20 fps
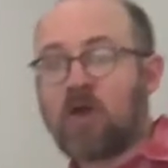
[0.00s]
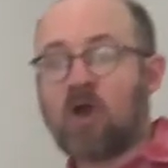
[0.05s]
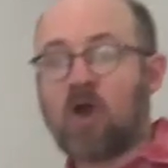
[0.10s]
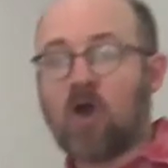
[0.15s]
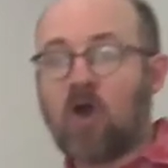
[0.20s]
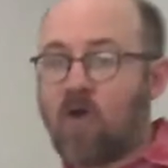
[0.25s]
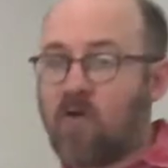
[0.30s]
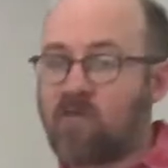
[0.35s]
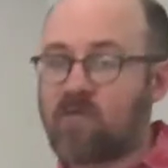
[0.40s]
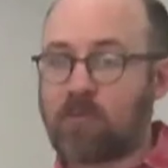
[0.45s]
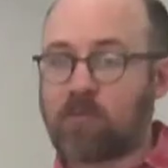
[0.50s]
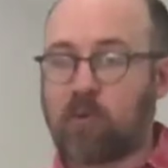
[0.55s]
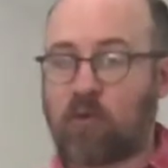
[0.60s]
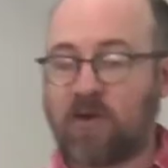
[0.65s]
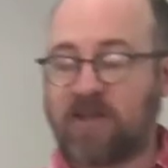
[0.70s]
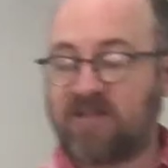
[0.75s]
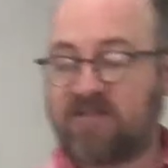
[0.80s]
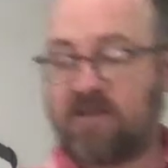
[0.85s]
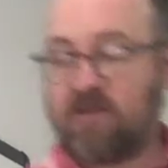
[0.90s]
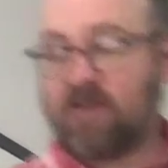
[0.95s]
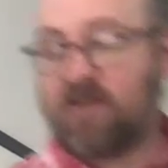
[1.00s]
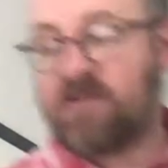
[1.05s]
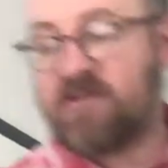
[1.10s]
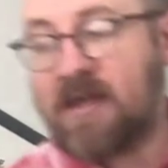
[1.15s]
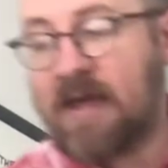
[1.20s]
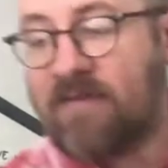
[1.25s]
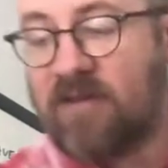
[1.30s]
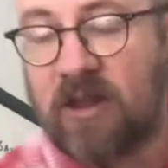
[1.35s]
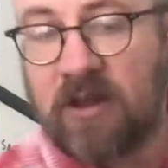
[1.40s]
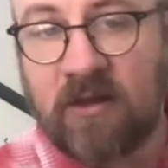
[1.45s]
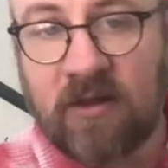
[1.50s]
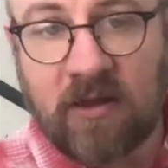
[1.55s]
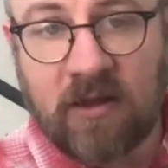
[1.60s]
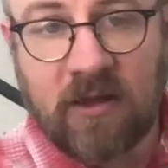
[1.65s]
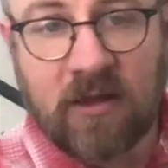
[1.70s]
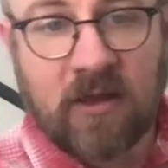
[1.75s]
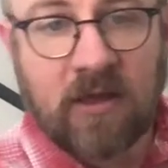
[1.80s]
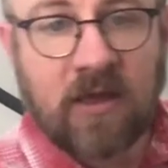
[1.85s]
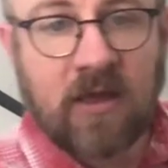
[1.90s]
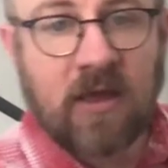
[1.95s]
over 0.07
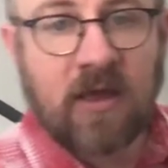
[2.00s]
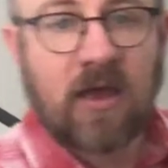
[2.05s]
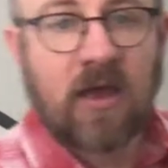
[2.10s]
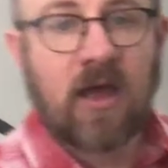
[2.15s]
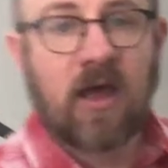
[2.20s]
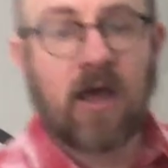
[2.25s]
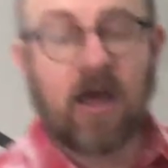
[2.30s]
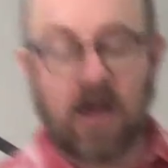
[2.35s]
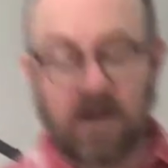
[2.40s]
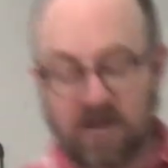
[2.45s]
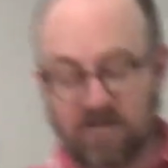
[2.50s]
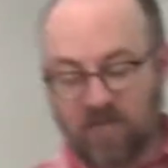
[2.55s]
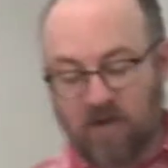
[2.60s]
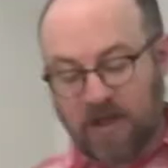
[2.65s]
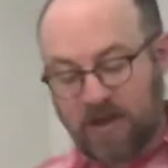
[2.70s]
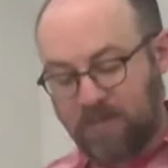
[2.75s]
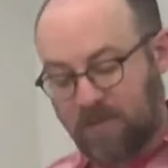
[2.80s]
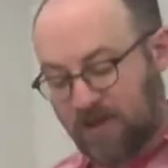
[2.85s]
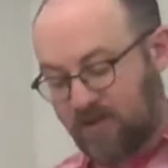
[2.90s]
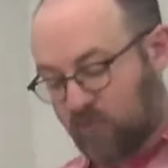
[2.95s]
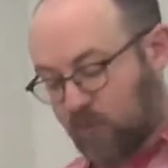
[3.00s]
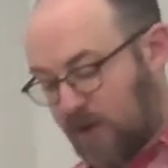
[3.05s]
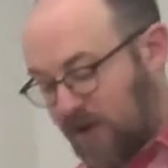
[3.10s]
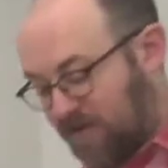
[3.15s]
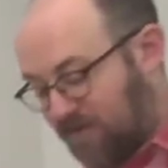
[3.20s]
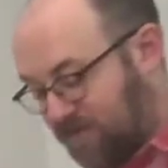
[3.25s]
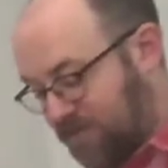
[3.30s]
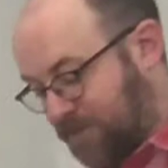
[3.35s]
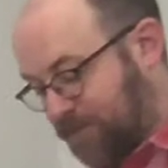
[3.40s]
divided by 12.